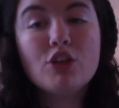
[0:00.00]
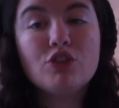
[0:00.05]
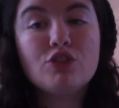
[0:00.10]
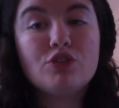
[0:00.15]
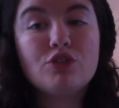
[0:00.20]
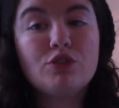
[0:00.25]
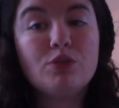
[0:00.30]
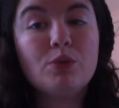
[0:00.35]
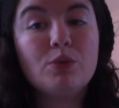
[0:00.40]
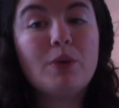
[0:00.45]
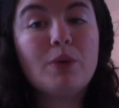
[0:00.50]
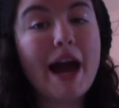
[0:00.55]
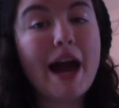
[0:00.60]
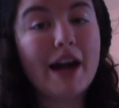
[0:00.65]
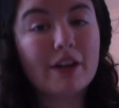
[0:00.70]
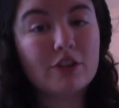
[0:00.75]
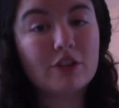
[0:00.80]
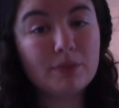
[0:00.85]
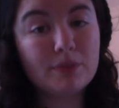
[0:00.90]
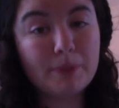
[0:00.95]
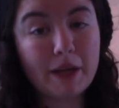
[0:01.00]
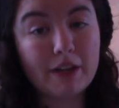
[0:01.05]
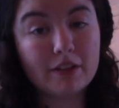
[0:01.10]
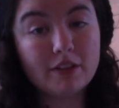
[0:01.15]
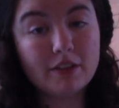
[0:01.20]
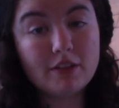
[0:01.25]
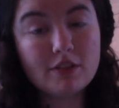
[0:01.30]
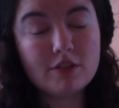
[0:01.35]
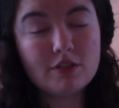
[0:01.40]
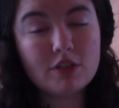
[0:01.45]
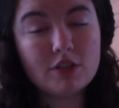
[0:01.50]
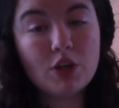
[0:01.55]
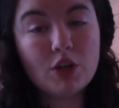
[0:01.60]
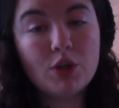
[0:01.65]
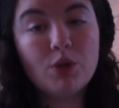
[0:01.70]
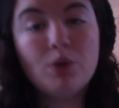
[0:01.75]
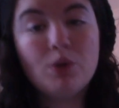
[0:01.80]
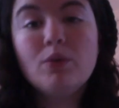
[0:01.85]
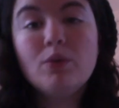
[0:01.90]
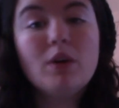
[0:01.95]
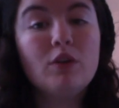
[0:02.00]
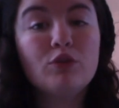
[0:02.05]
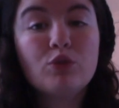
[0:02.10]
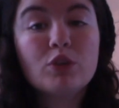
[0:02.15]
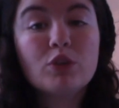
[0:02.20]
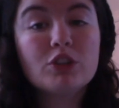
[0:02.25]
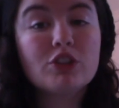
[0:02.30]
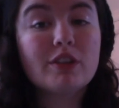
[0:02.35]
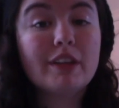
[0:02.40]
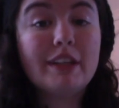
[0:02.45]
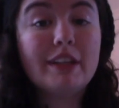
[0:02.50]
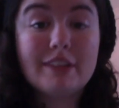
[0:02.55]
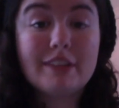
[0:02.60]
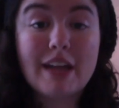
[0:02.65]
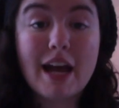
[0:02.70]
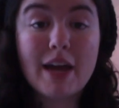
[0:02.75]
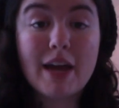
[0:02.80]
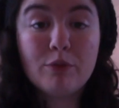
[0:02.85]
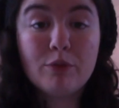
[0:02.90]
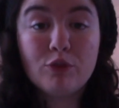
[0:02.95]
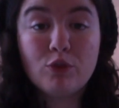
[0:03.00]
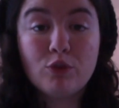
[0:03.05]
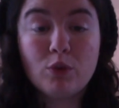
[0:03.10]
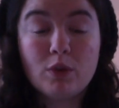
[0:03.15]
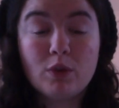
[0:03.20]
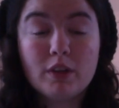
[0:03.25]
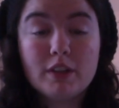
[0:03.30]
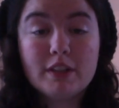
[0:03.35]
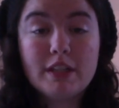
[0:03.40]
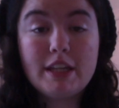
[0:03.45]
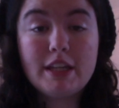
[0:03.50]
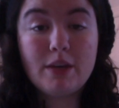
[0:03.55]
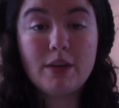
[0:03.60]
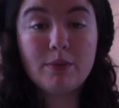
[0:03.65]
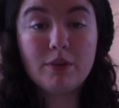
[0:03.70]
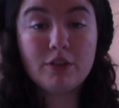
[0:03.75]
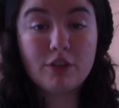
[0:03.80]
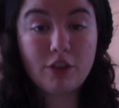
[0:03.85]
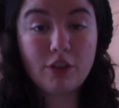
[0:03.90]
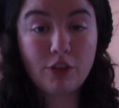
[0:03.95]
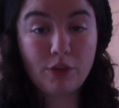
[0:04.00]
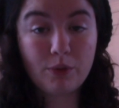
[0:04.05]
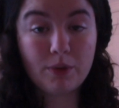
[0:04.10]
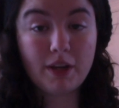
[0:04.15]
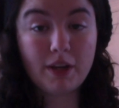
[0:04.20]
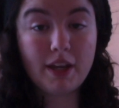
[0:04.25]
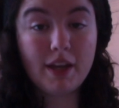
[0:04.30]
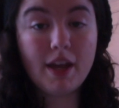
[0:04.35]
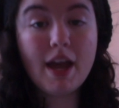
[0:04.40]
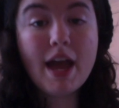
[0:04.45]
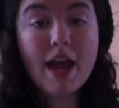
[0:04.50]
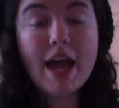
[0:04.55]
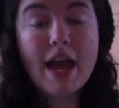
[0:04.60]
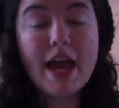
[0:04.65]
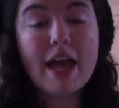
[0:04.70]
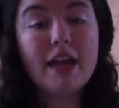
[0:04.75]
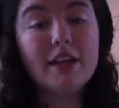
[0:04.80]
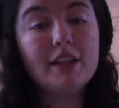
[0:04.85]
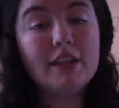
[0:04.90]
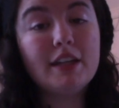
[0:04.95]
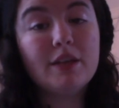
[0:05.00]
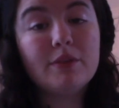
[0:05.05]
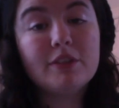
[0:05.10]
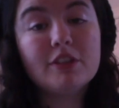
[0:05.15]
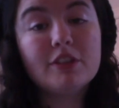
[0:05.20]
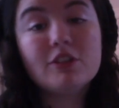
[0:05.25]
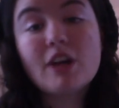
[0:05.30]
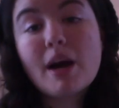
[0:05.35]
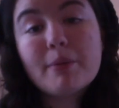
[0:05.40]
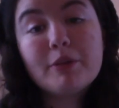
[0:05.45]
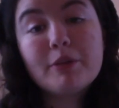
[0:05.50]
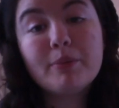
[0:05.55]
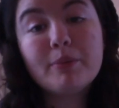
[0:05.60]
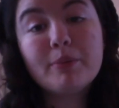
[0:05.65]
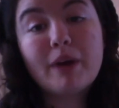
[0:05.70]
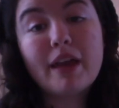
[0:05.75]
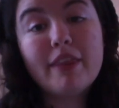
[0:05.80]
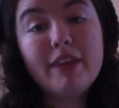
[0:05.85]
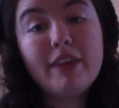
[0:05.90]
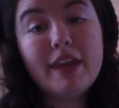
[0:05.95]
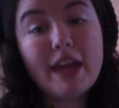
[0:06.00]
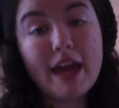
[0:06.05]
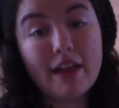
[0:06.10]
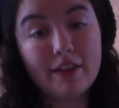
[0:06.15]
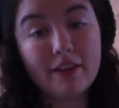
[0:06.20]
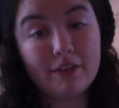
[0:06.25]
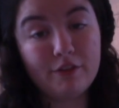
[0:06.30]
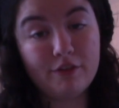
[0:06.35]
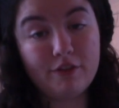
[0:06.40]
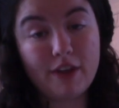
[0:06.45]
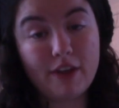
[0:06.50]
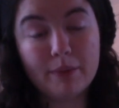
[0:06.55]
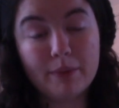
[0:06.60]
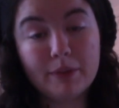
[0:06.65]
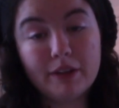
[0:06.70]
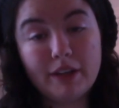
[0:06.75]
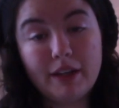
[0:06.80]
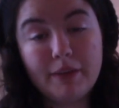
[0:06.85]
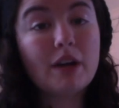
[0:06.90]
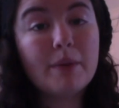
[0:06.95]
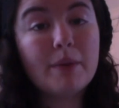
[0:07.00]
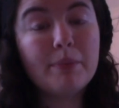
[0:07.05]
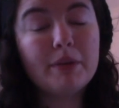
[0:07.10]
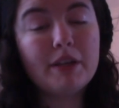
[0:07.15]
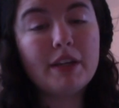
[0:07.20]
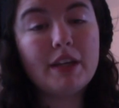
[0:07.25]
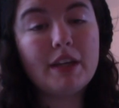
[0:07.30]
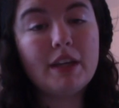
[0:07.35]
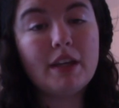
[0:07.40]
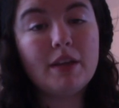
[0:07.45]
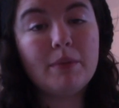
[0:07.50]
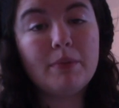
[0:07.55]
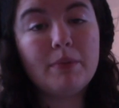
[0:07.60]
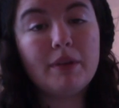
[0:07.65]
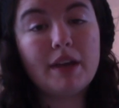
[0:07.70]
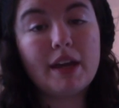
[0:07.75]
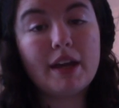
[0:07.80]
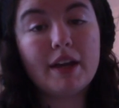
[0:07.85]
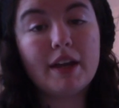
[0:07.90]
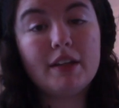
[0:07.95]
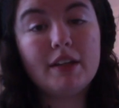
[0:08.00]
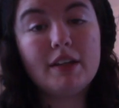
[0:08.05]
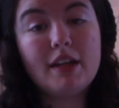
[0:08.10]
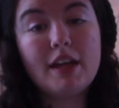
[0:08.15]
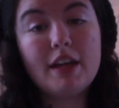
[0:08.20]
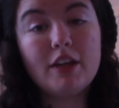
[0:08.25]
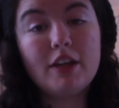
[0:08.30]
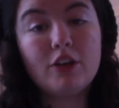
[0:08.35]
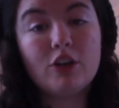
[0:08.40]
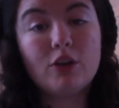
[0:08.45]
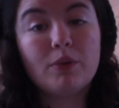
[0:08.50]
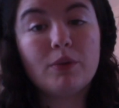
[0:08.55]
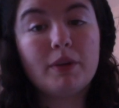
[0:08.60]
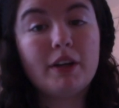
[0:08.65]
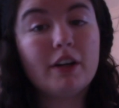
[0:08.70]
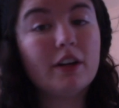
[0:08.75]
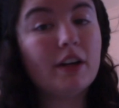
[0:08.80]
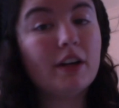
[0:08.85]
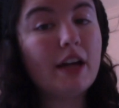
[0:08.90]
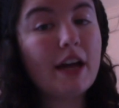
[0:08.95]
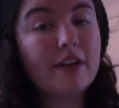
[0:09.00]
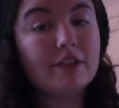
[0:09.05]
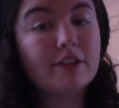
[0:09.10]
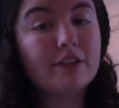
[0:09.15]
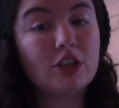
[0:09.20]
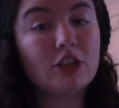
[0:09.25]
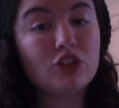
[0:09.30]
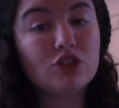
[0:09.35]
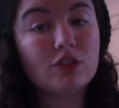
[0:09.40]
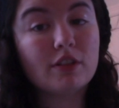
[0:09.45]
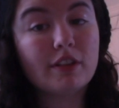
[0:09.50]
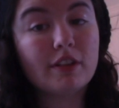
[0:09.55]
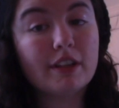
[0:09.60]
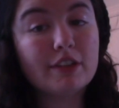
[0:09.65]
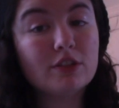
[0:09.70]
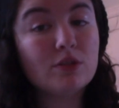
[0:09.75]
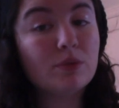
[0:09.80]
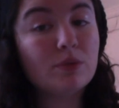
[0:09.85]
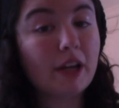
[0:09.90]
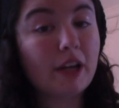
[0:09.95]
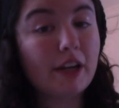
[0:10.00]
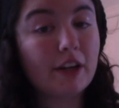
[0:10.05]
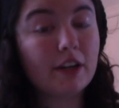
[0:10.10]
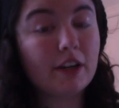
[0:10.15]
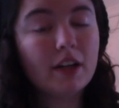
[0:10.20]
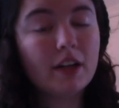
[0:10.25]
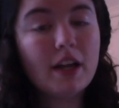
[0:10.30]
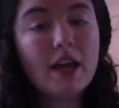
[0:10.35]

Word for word: to actor parents who unfortunately died before he was 3 and he was adopted by the Allan family. He began a career as a journalist and writer